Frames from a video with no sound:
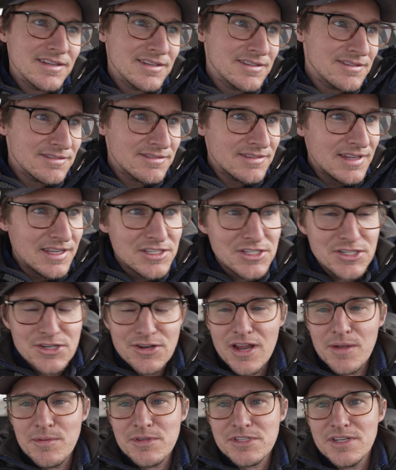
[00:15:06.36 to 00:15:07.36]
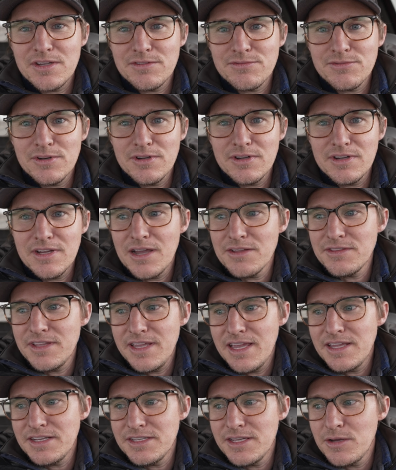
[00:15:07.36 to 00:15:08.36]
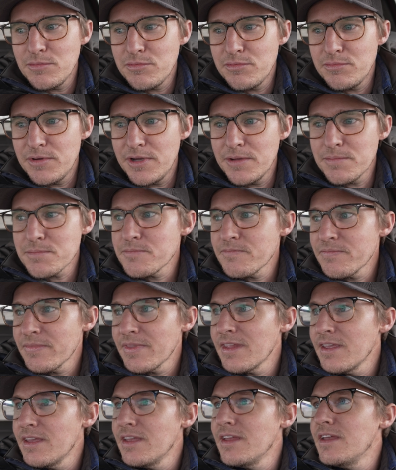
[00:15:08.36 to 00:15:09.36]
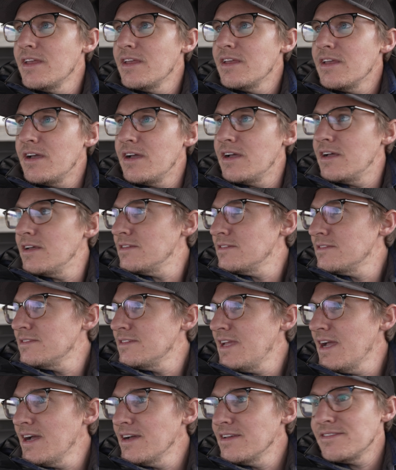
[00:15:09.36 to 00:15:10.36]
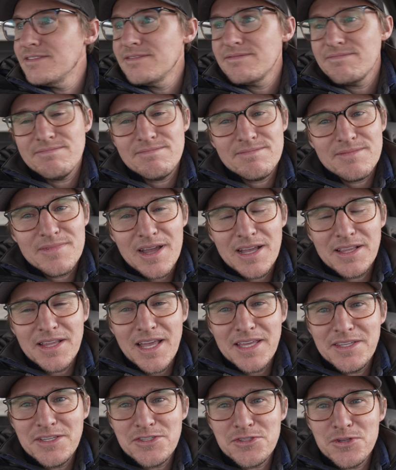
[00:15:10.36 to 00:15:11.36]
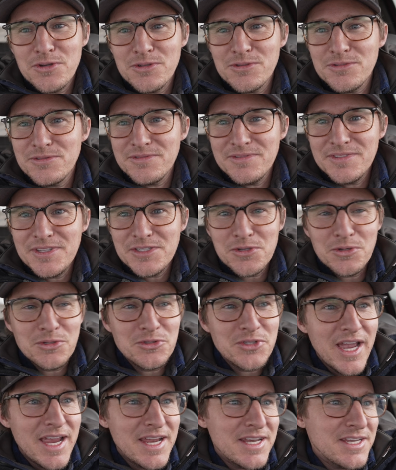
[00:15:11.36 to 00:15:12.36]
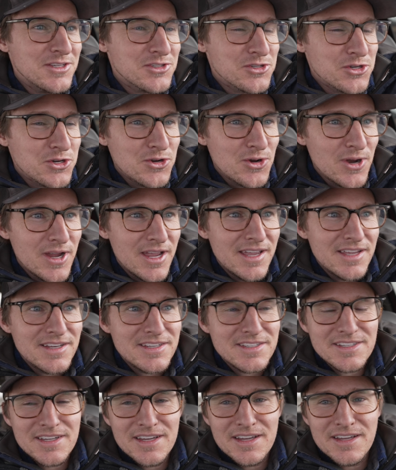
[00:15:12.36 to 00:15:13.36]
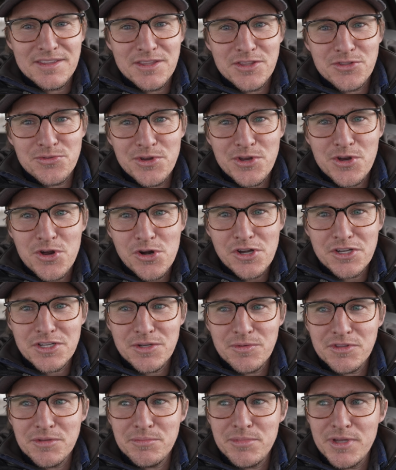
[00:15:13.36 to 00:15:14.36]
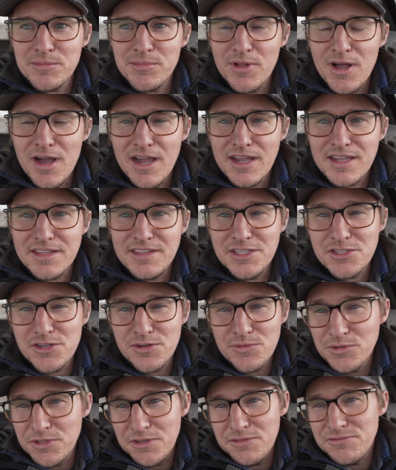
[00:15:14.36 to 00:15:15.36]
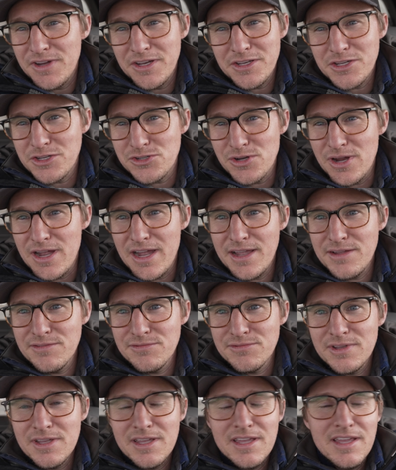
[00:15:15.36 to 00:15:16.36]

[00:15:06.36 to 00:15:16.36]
and Instagram and stuff for how they end up. But yeah, I like these old 90s are great. 3/4 ton with the big block. These are really fun to drive.